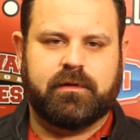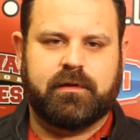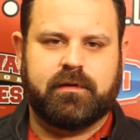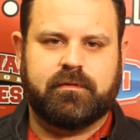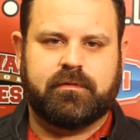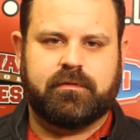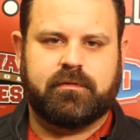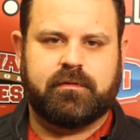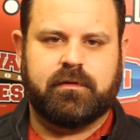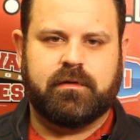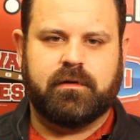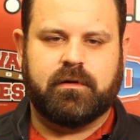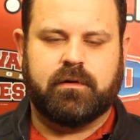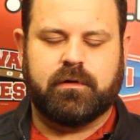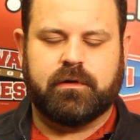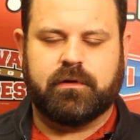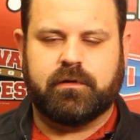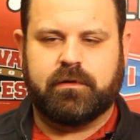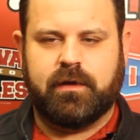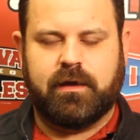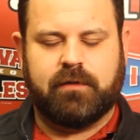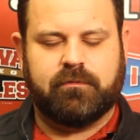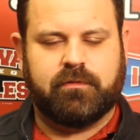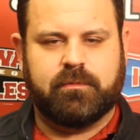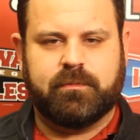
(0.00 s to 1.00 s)
He's
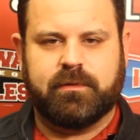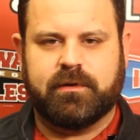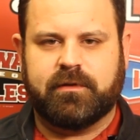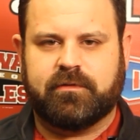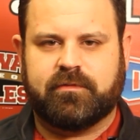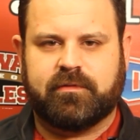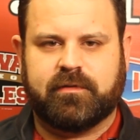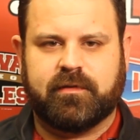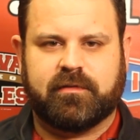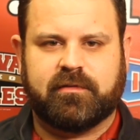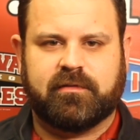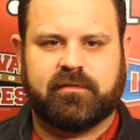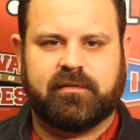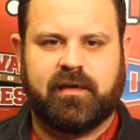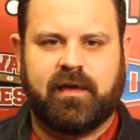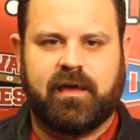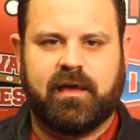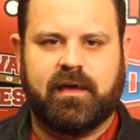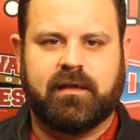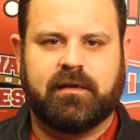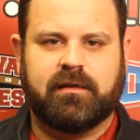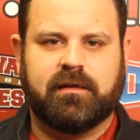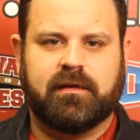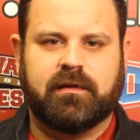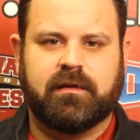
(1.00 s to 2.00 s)
every bit of
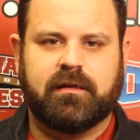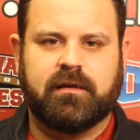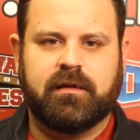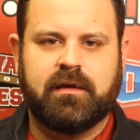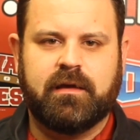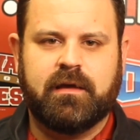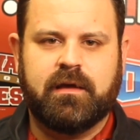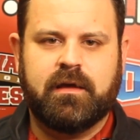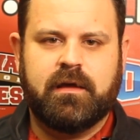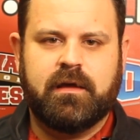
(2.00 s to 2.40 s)
6'10" and